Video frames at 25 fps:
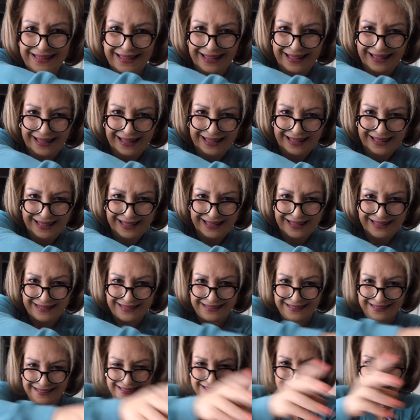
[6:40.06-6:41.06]
God.
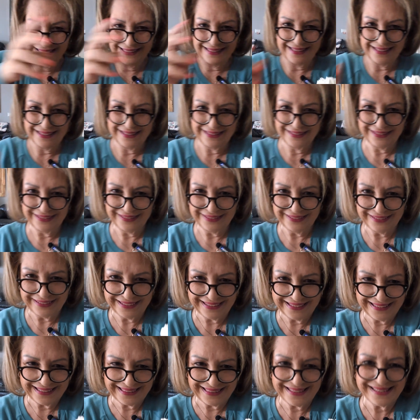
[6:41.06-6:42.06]

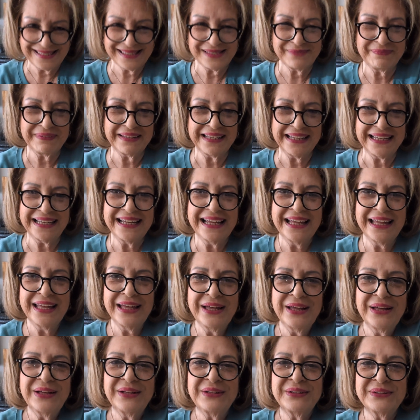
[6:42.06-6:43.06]
Look at this bite.
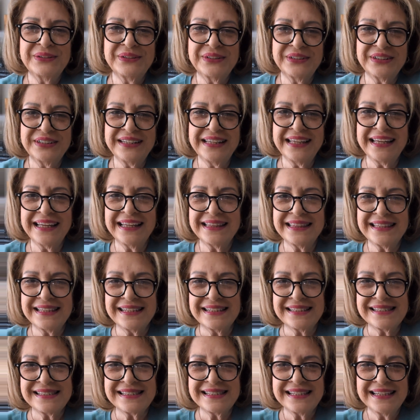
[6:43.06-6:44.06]
Look at
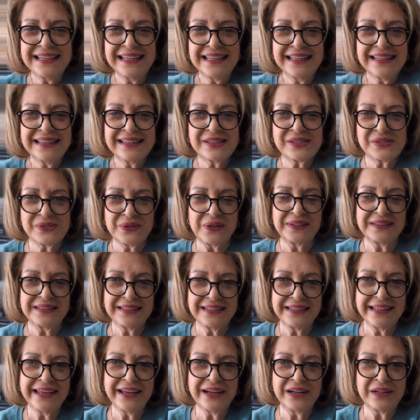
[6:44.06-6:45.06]
this. The
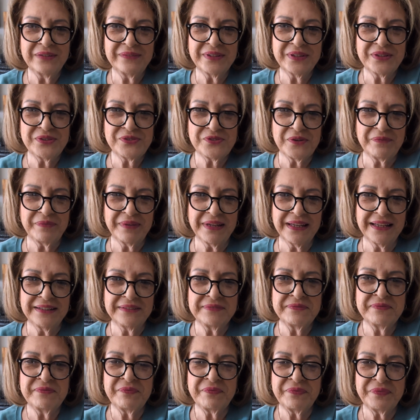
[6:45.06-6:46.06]
salted caramel
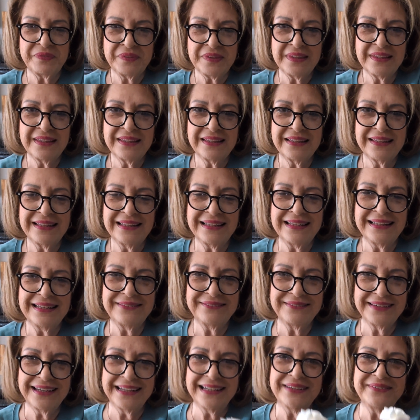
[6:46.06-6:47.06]
dripping.
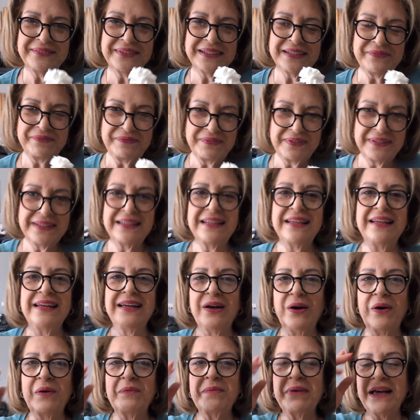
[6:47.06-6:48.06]
Ready Whip.
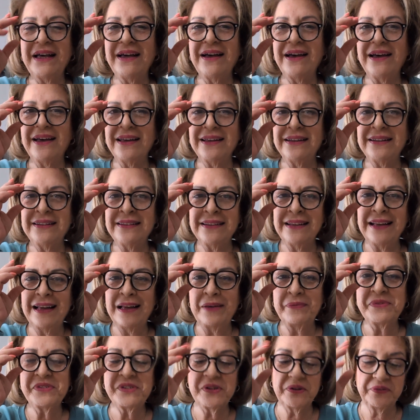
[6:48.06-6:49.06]
Oh my God.
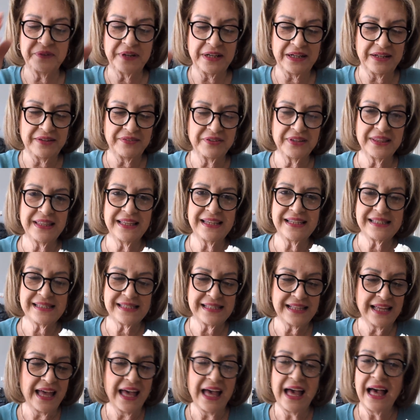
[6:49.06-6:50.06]
I'm so ready for this.
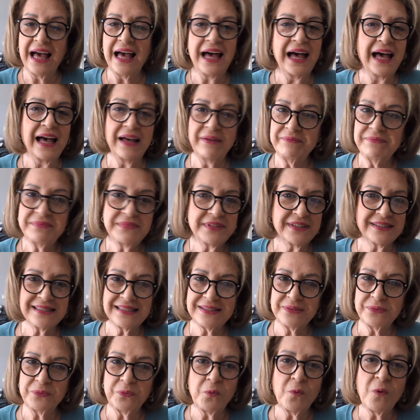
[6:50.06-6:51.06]
I'm
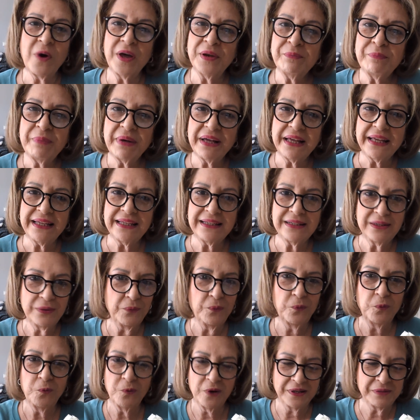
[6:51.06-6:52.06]
just one
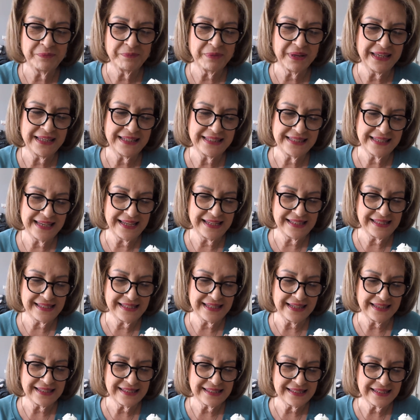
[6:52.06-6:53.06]
bite taste
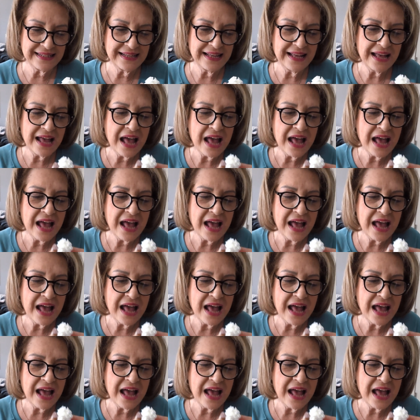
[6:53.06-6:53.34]
test.